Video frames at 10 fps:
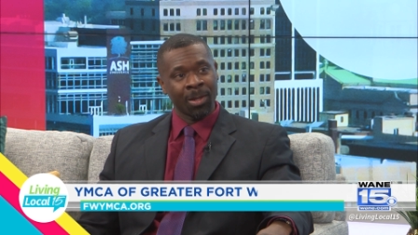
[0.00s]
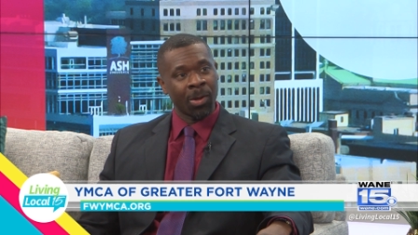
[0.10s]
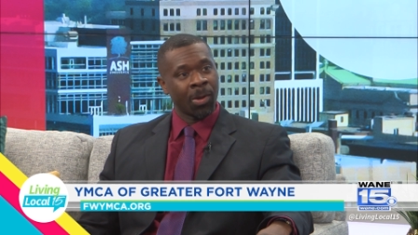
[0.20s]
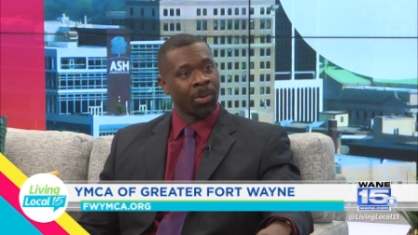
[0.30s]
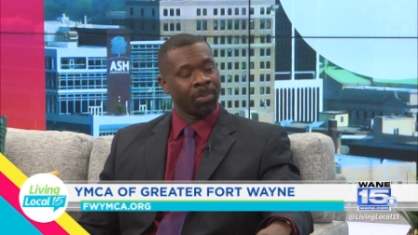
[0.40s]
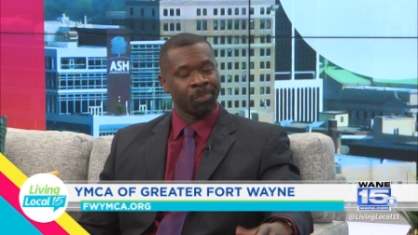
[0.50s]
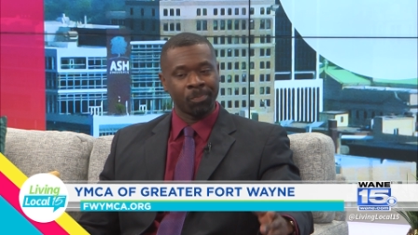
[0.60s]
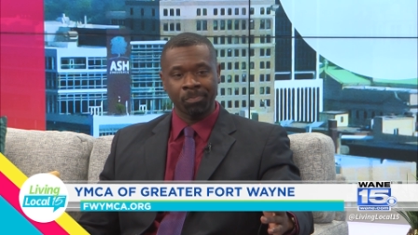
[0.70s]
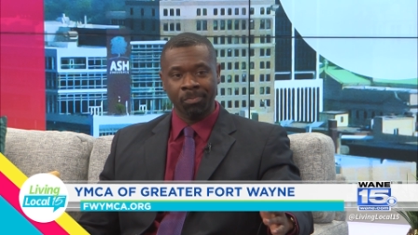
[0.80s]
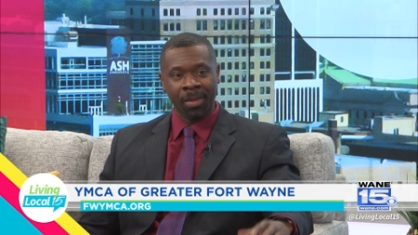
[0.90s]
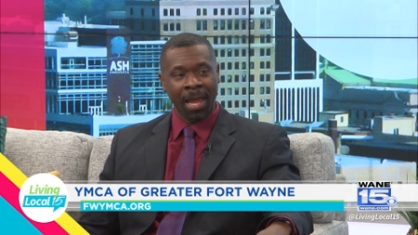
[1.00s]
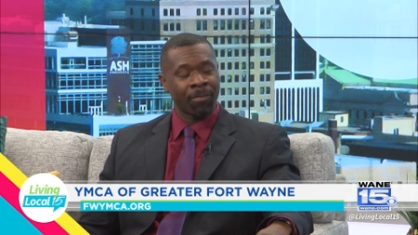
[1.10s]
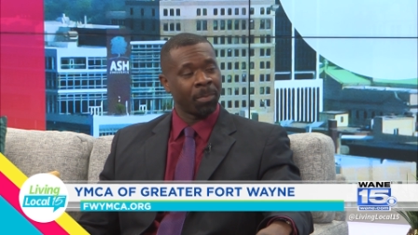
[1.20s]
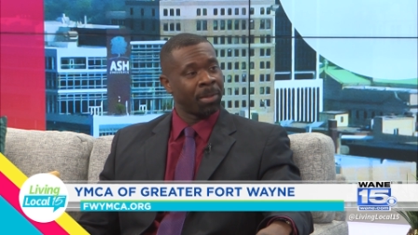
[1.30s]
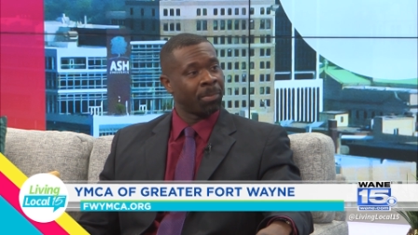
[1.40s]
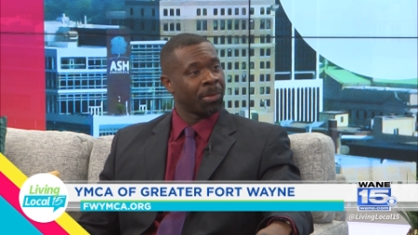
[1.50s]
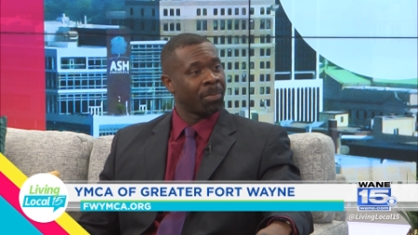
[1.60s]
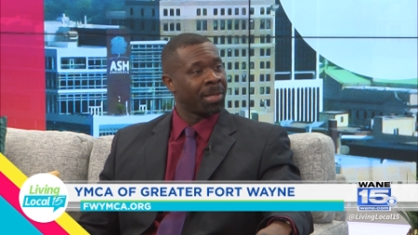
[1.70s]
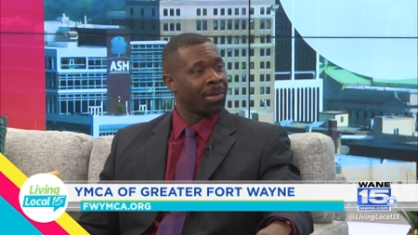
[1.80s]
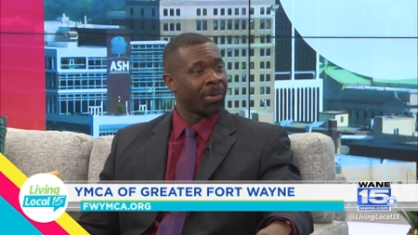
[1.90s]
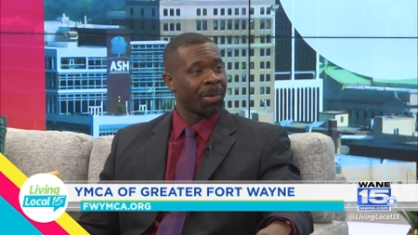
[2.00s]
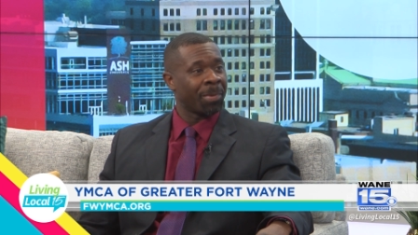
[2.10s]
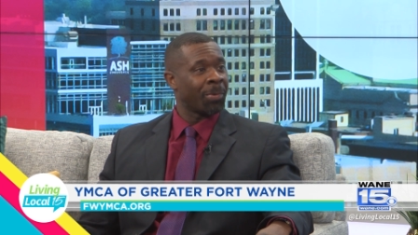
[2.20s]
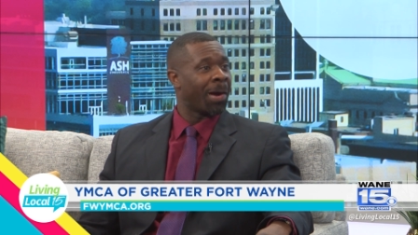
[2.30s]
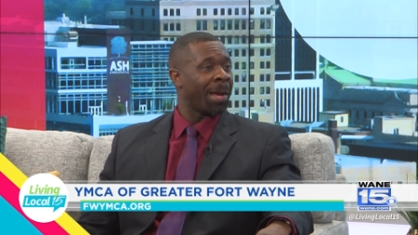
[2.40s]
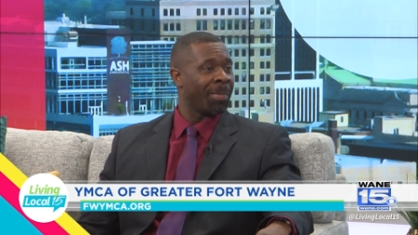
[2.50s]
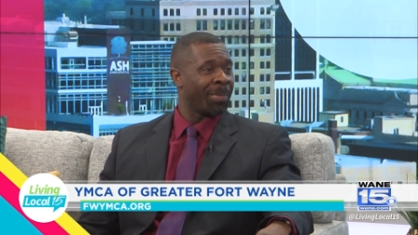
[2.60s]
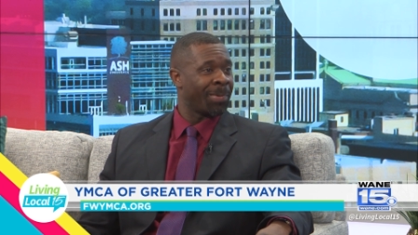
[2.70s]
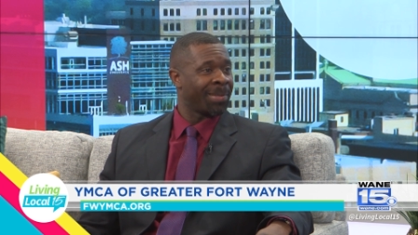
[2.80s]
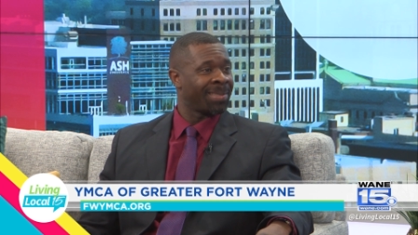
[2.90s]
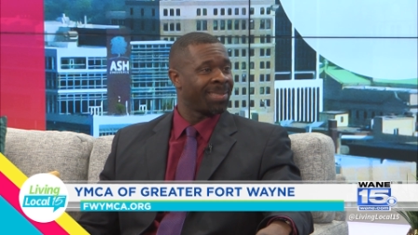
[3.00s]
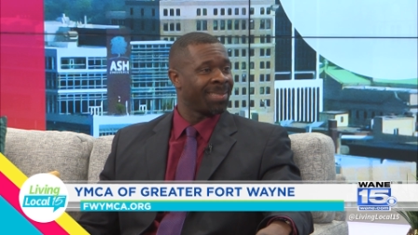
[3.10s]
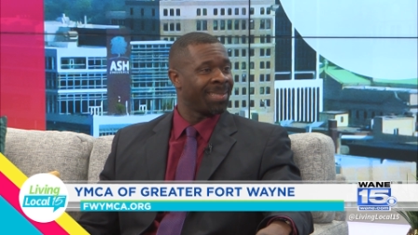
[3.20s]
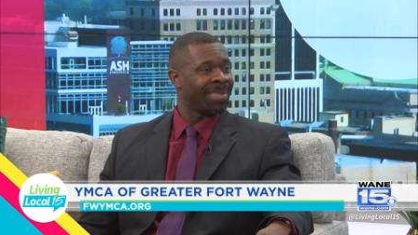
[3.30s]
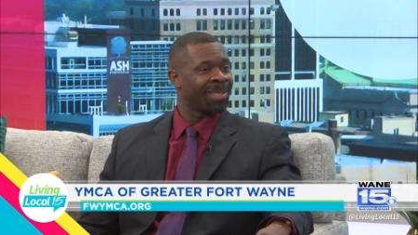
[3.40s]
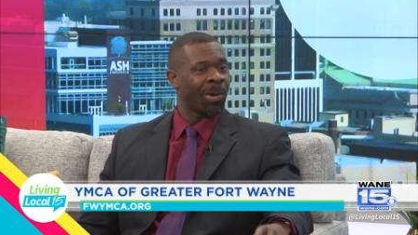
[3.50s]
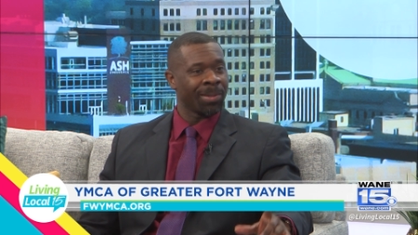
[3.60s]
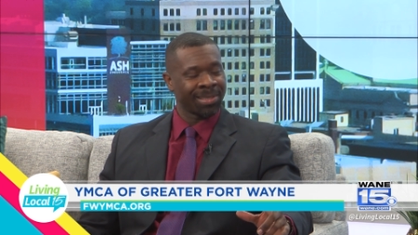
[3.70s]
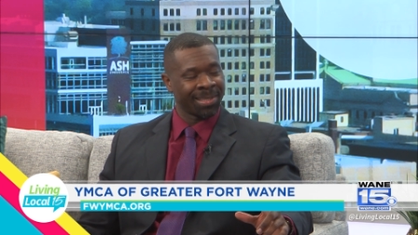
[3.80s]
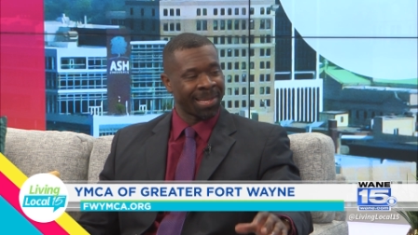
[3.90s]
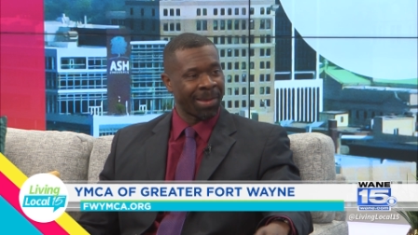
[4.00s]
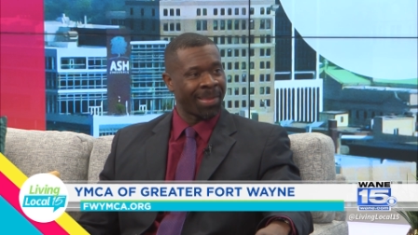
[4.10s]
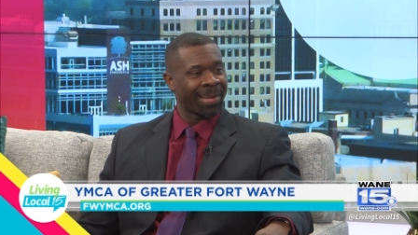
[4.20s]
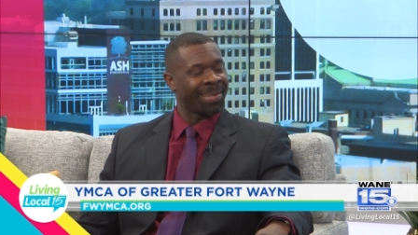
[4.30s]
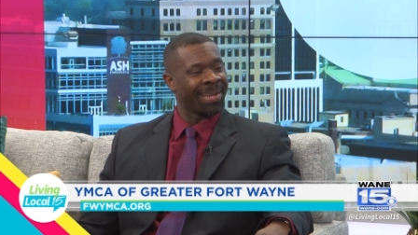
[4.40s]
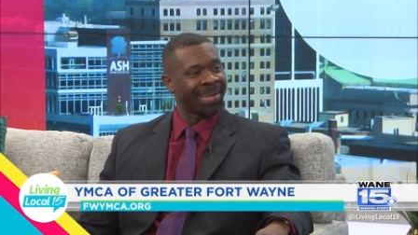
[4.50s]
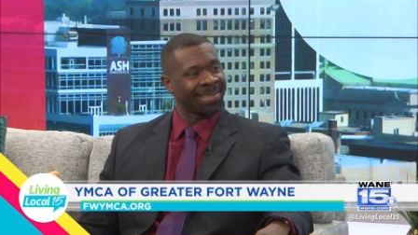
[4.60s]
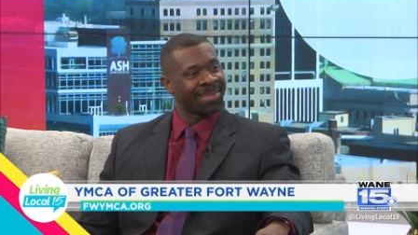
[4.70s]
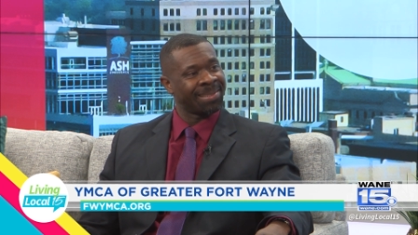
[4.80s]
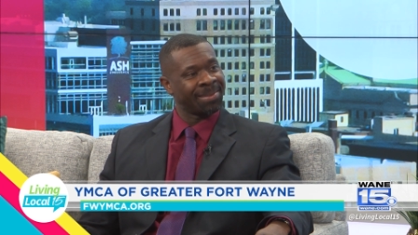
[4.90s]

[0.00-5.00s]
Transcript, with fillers: know, half the people you meet are going to be Y members. Yeah. And it's always good to have that connection.